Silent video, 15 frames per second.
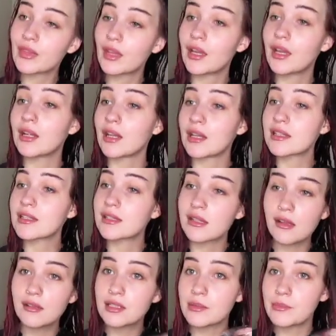And I
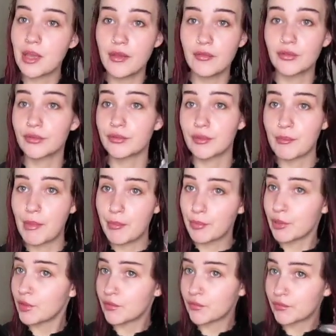seldom ever
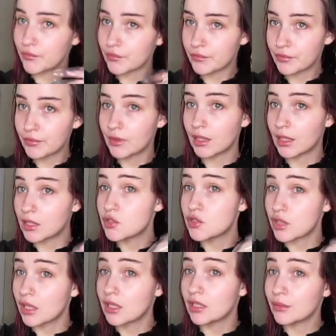remember. Like,
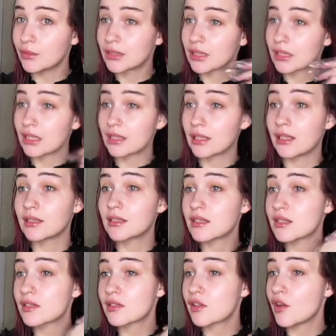genuinely. And it's
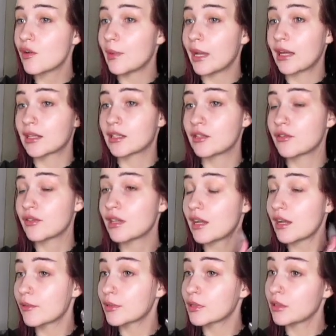so bad. And you think
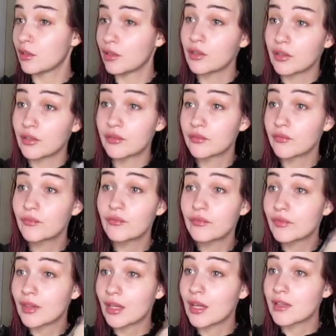I would learn
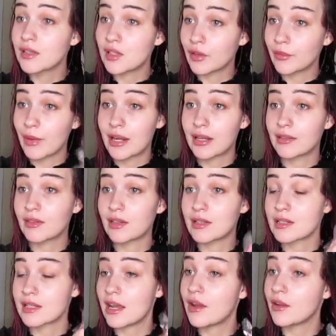and start writing
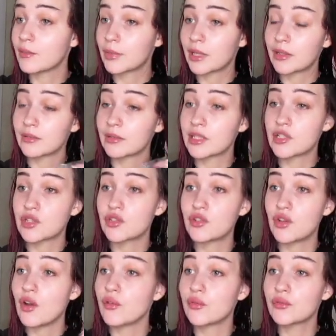things down, but I really just
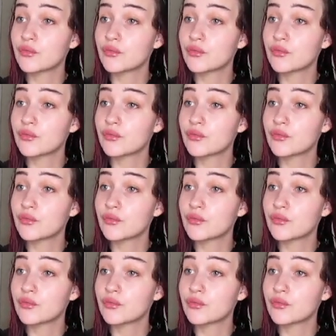don't.